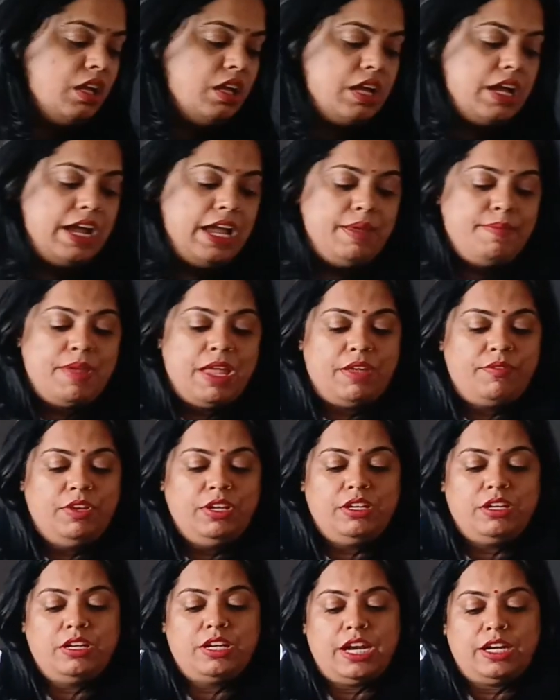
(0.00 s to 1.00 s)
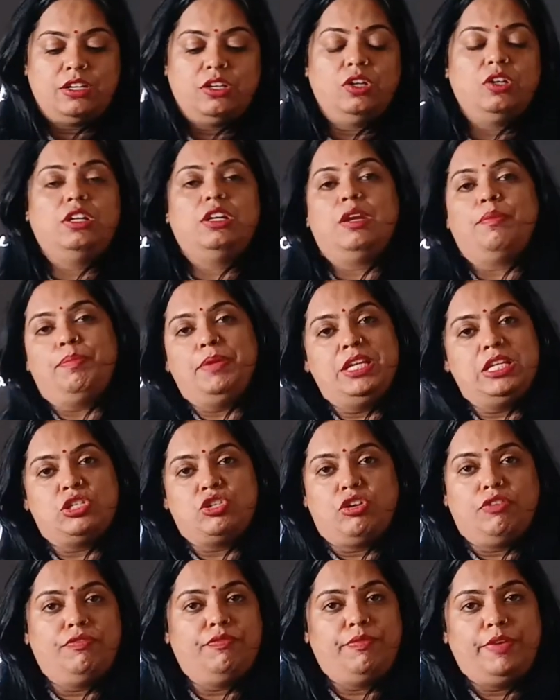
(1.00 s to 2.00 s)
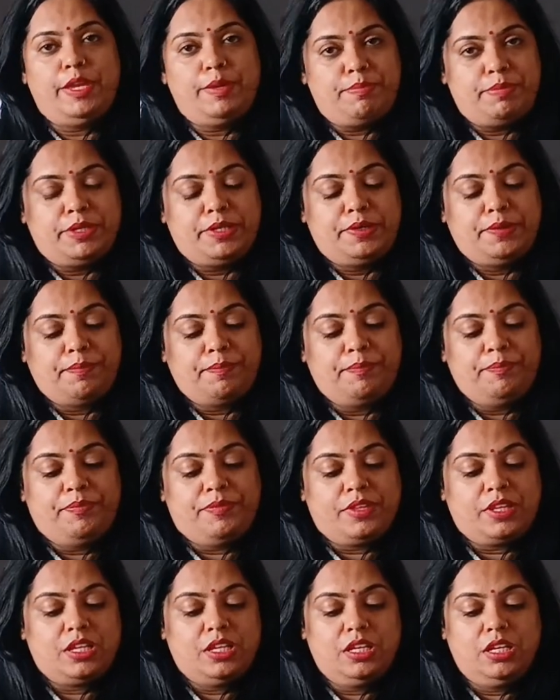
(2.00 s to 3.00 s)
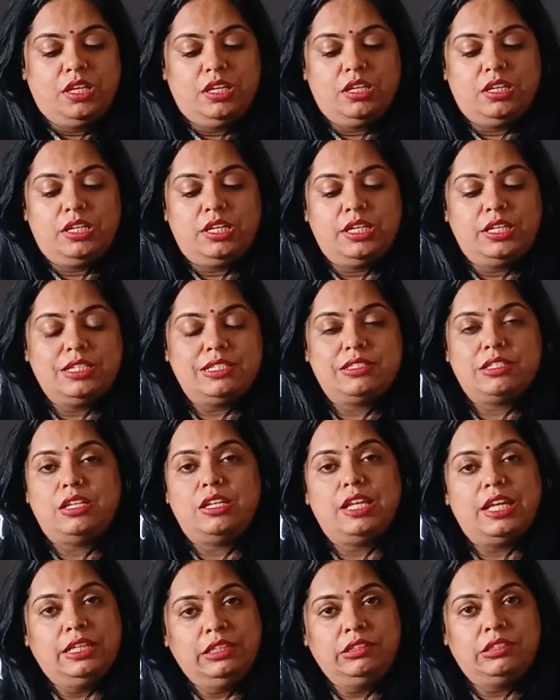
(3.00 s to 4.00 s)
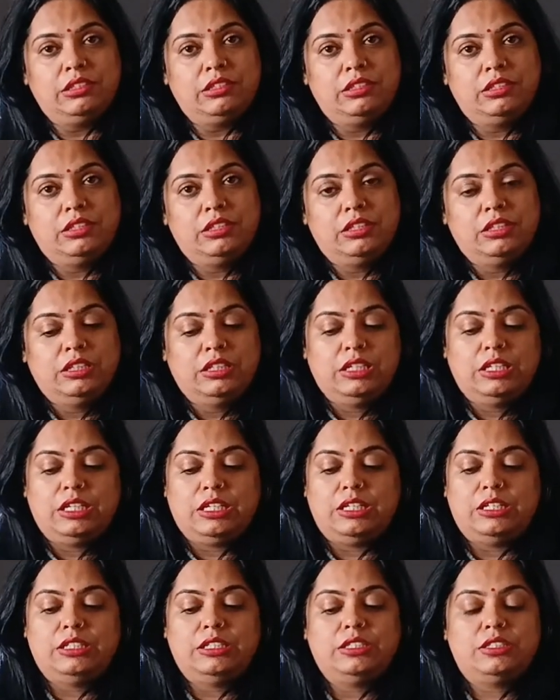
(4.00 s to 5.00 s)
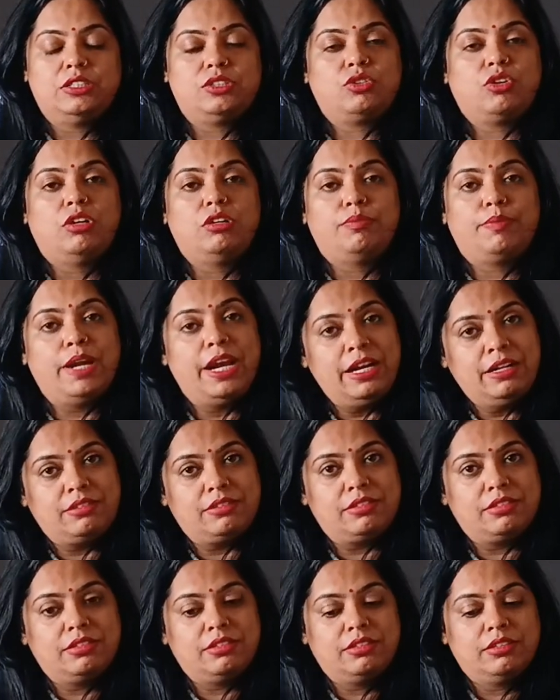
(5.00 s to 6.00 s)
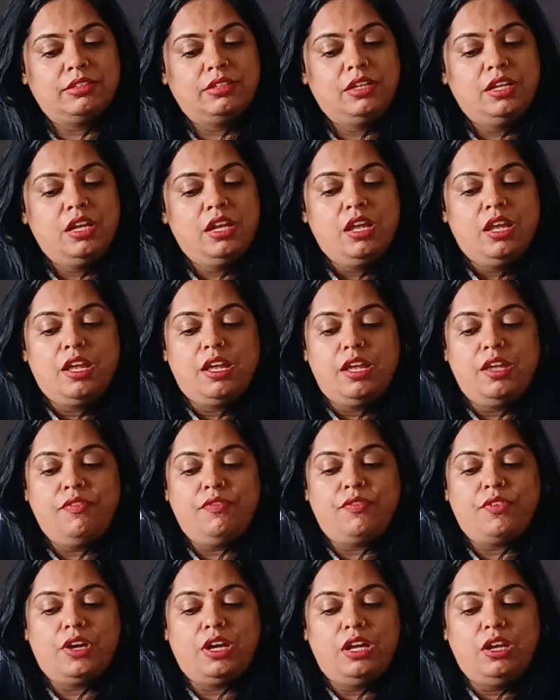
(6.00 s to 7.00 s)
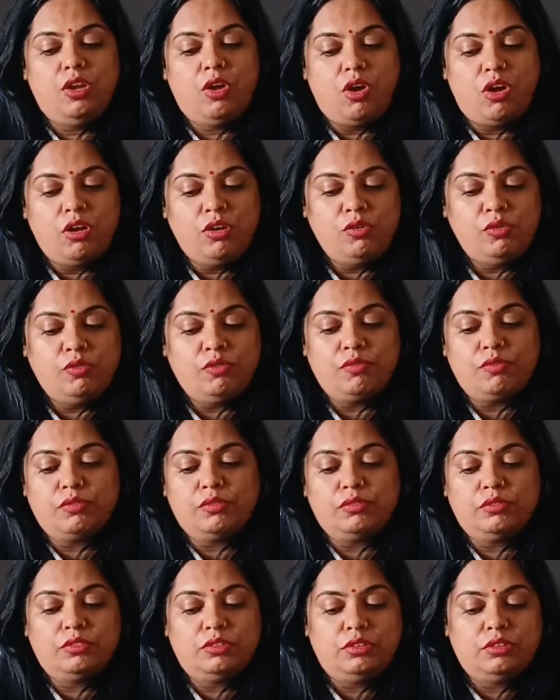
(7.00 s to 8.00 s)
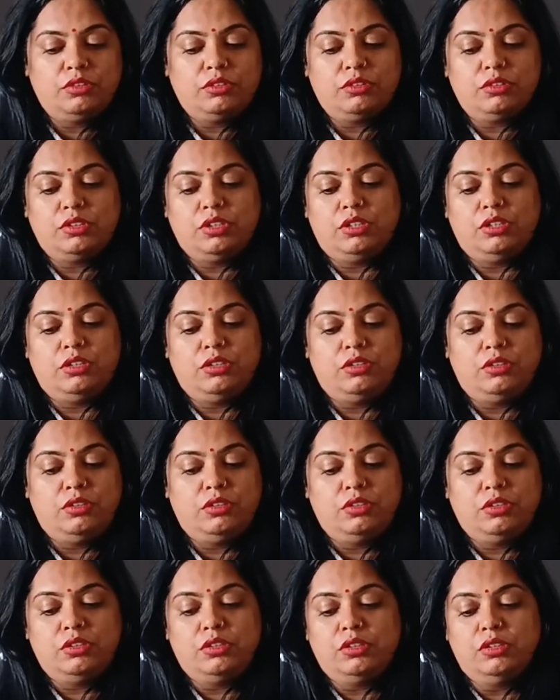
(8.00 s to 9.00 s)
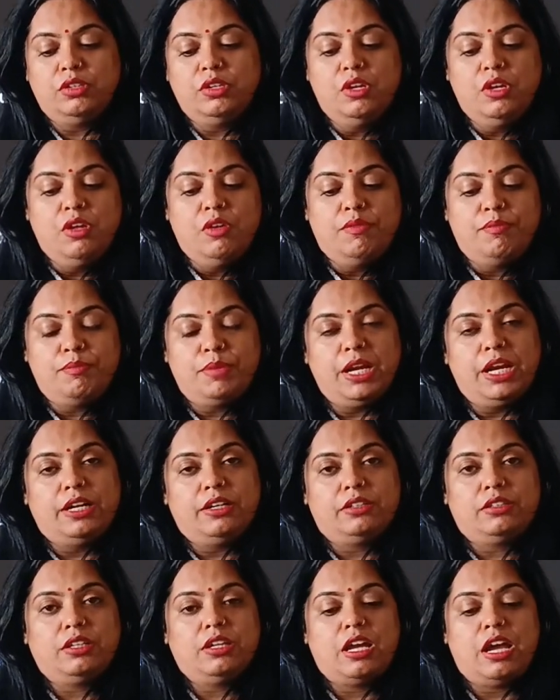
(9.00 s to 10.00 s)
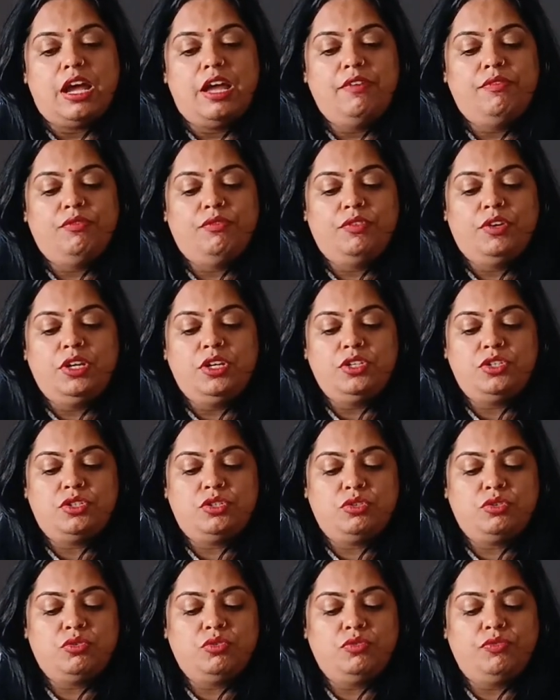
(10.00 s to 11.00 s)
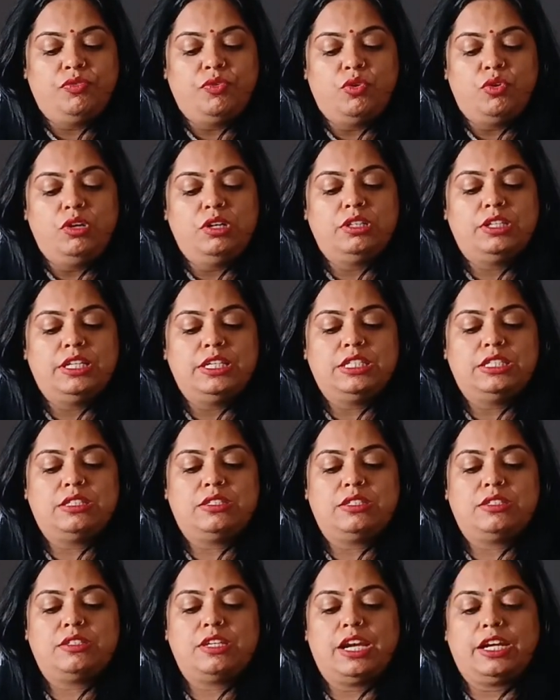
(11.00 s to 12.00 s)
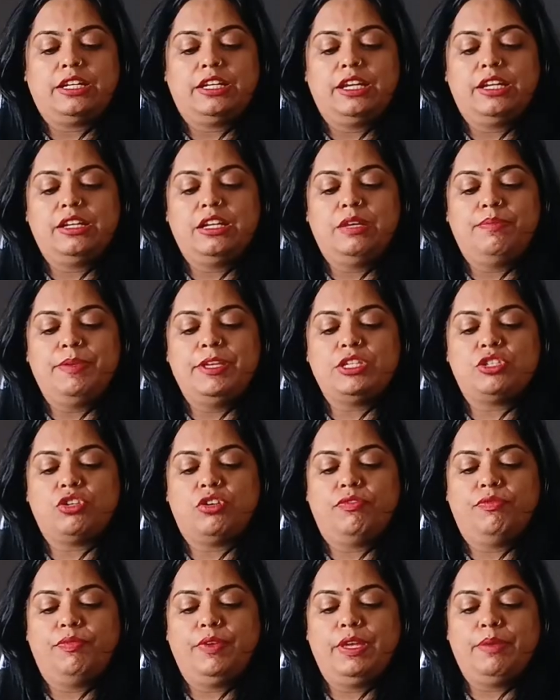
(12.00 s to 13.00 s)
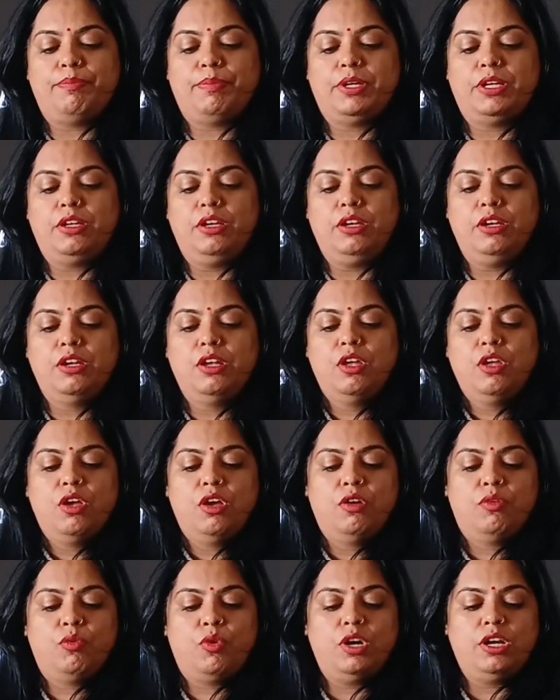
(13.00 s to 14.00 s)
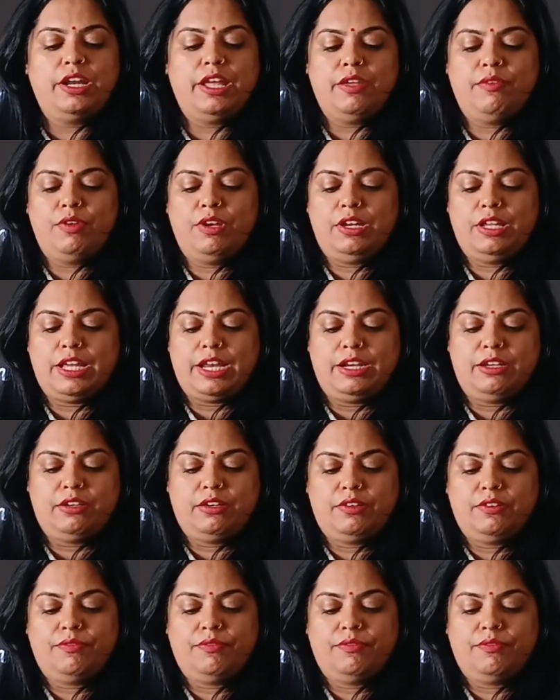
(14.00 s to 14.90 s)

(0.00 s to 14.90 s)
I am having a rectangular piece of paper. Here it is the length and this is called breadth. If along the breadth I wish to fold this rectangle piece of paper, what I will get?